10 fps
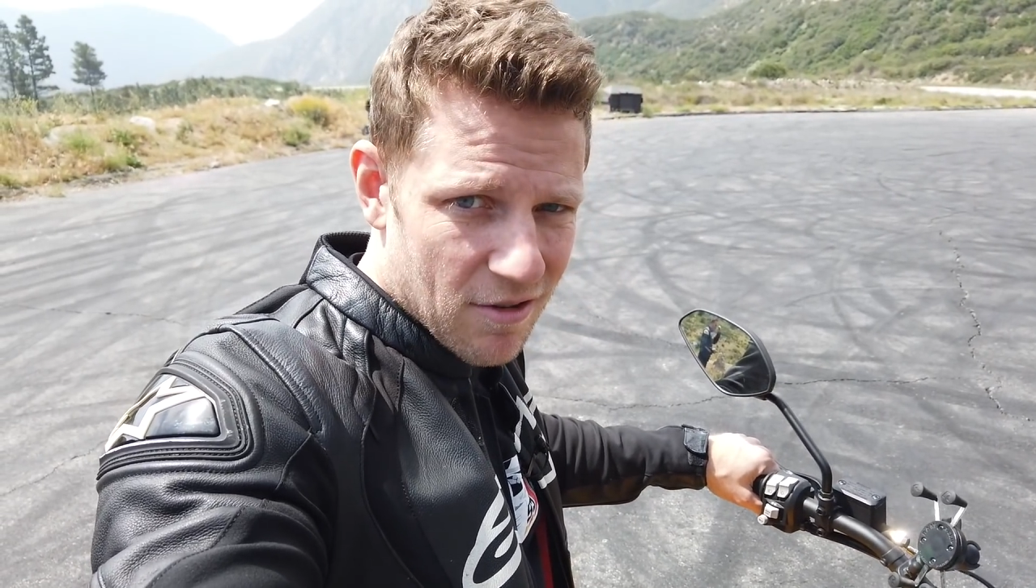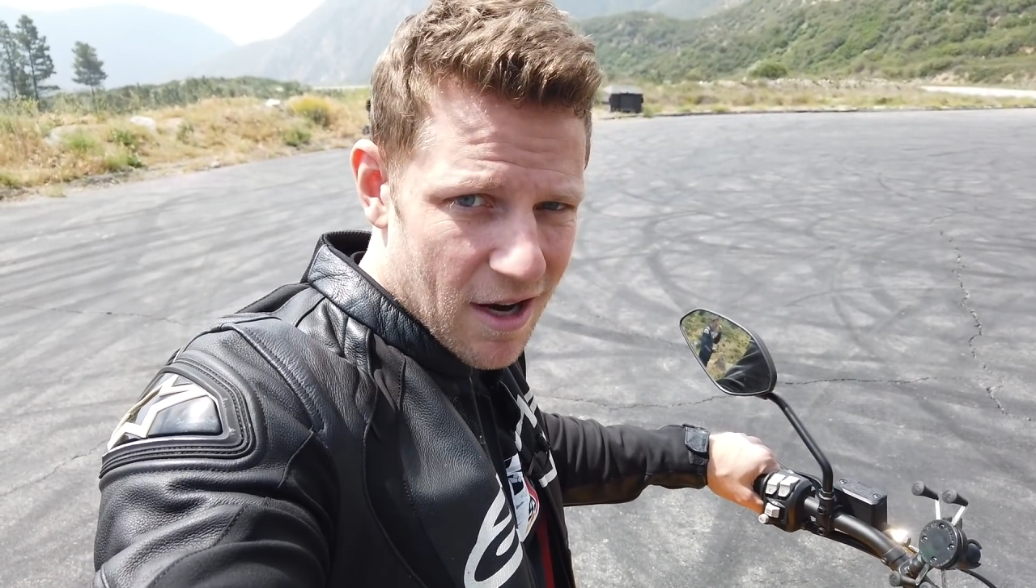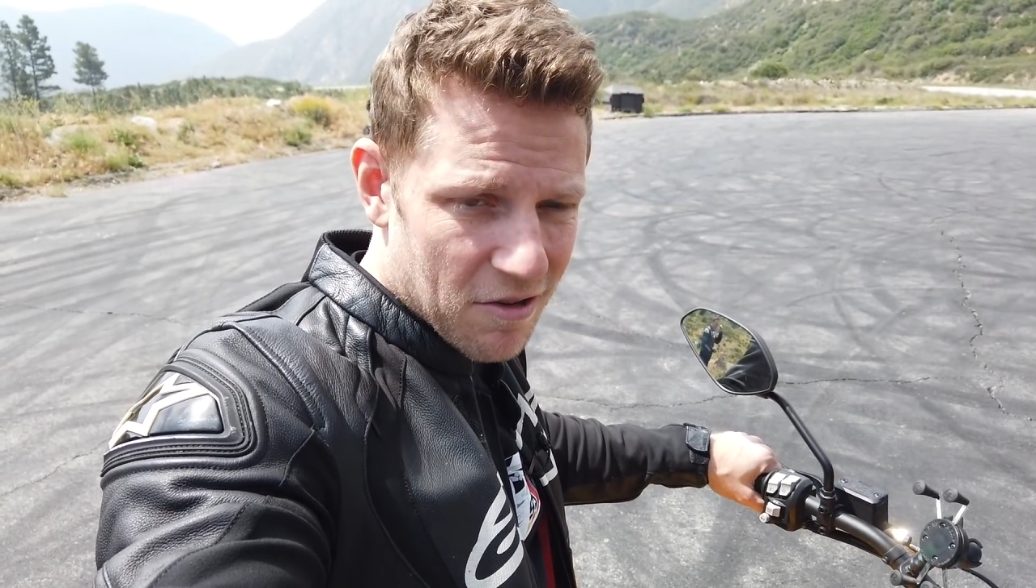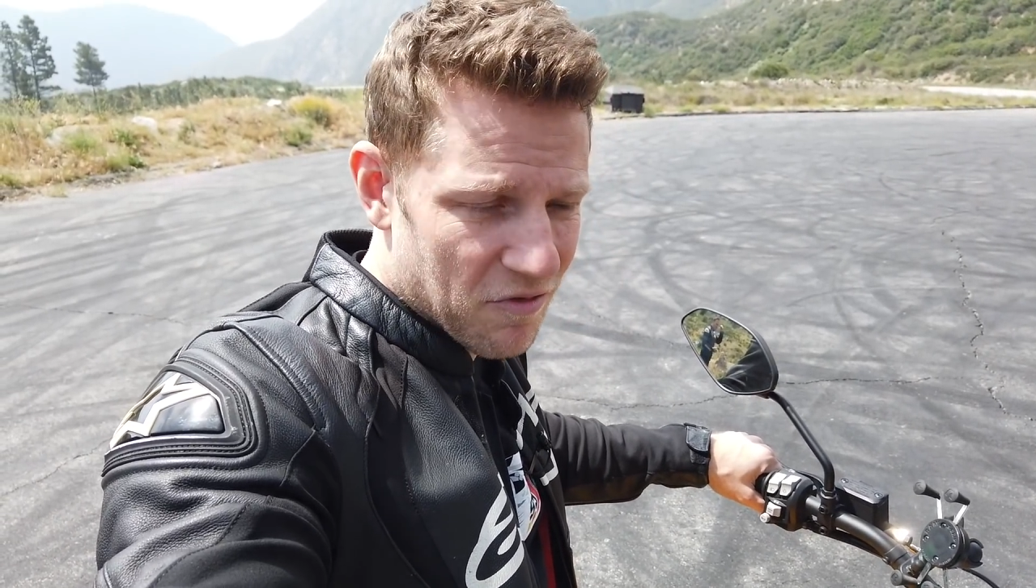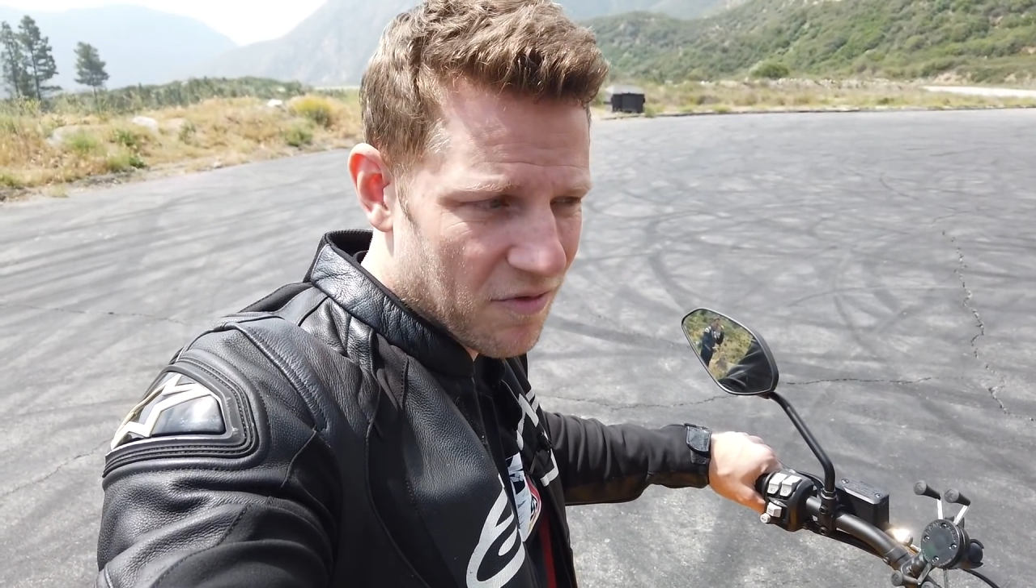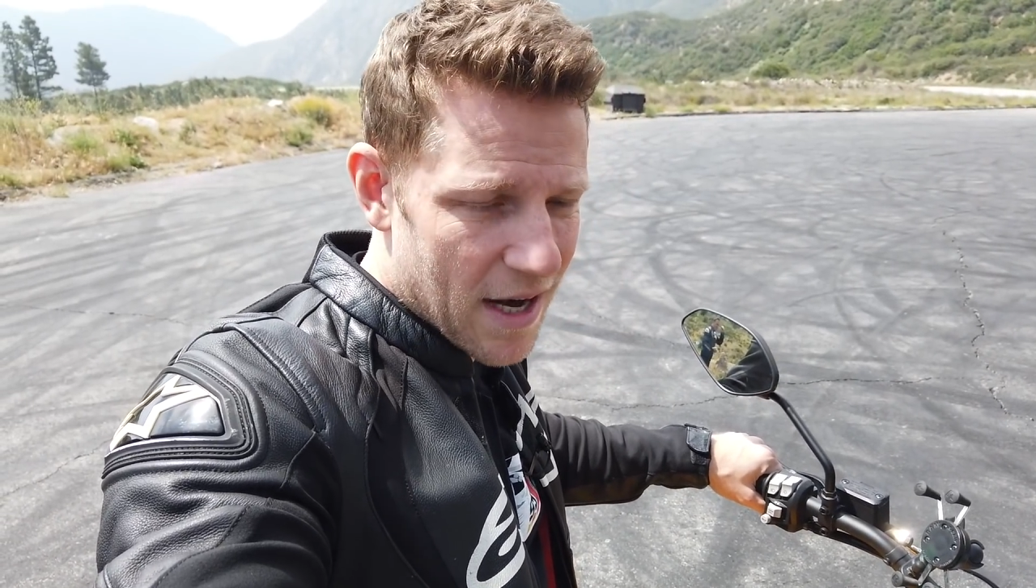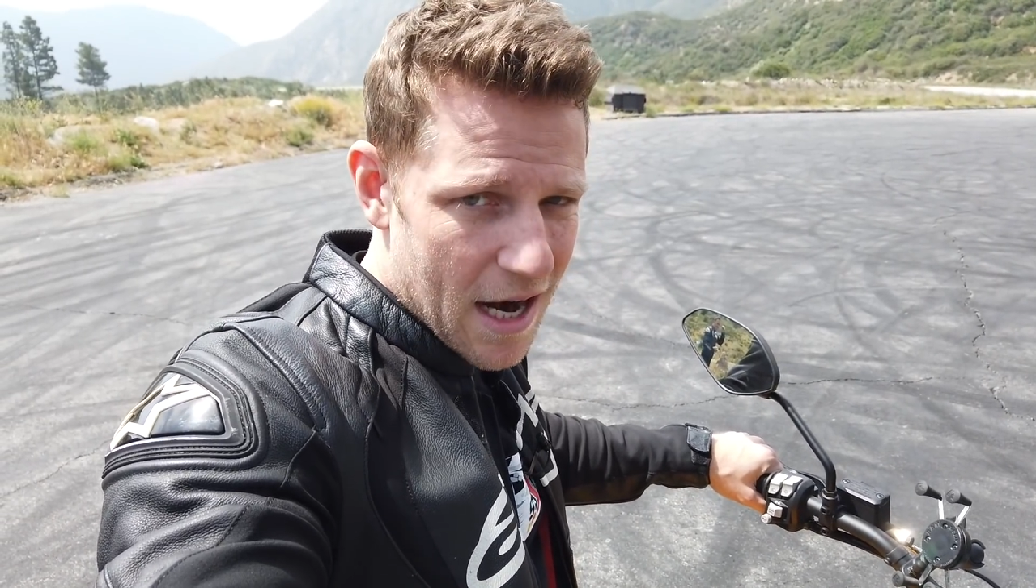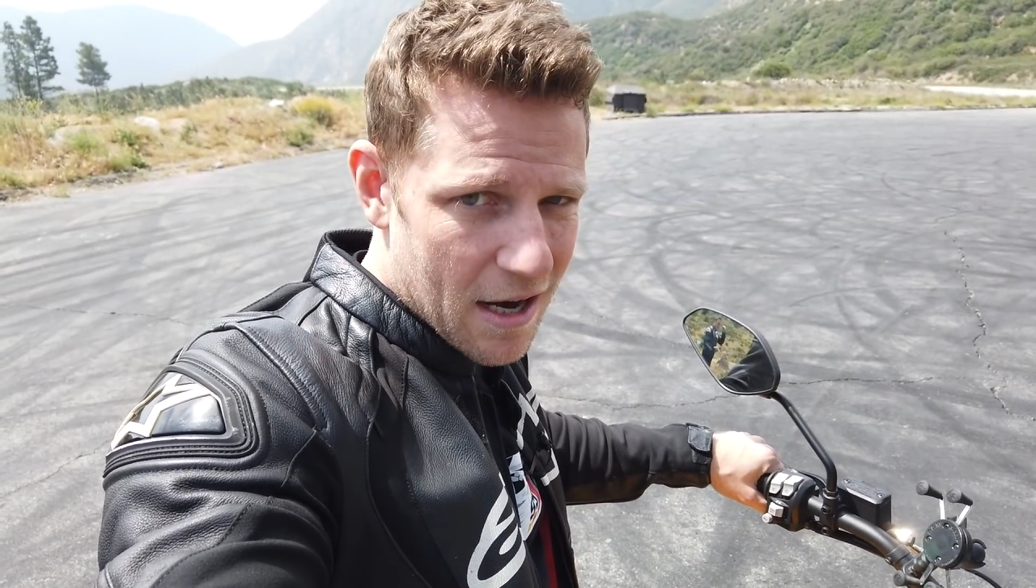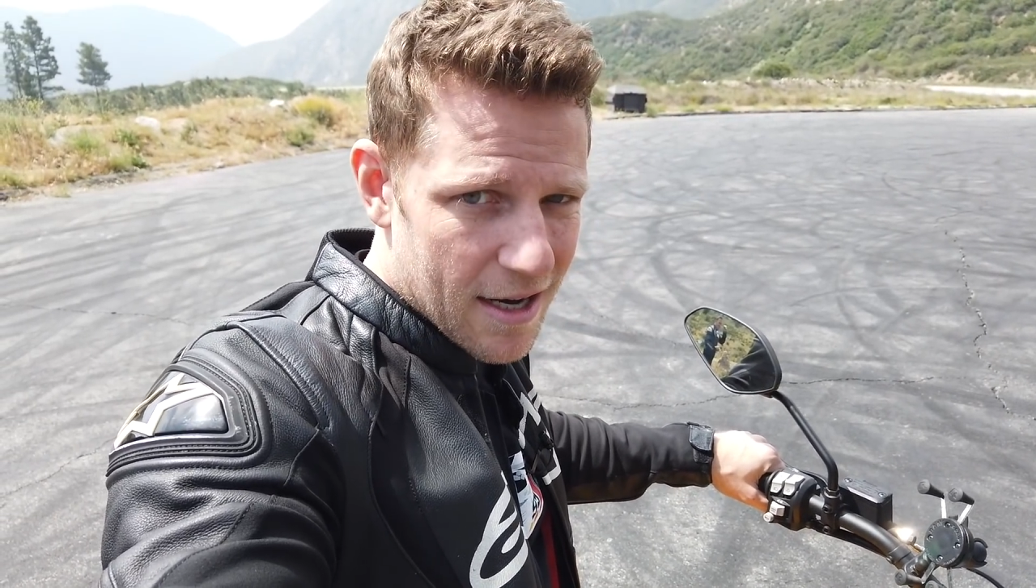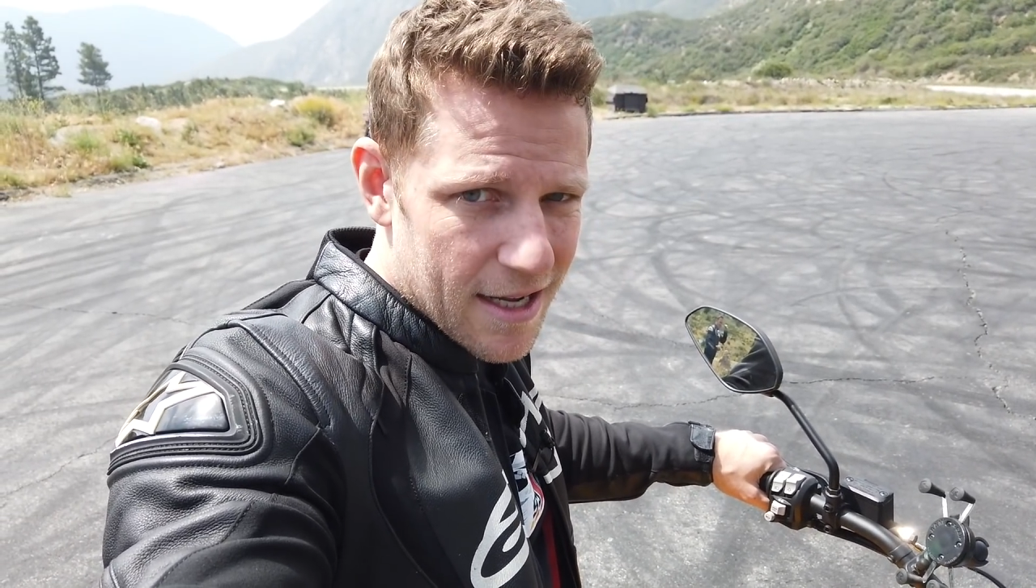ground
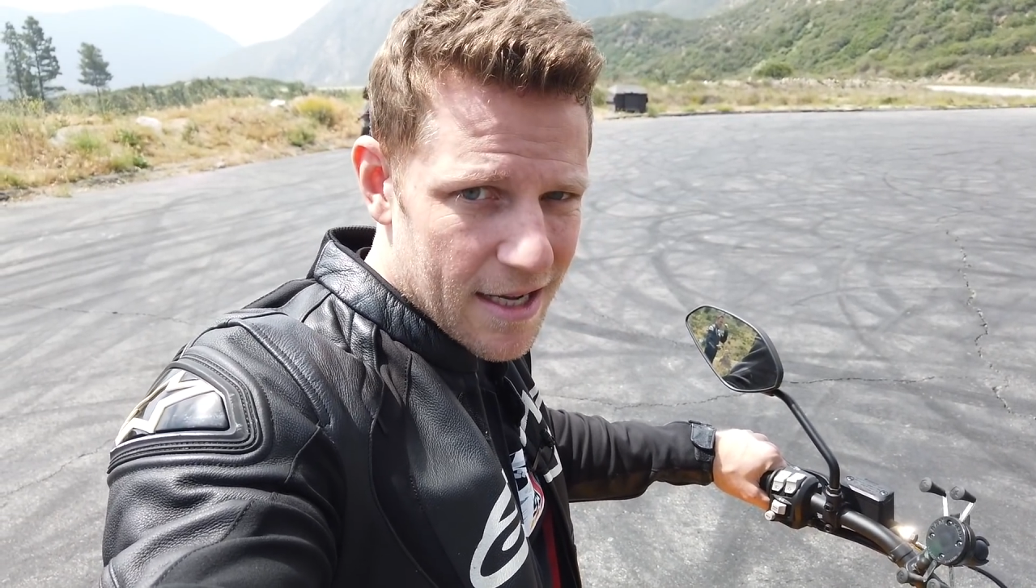very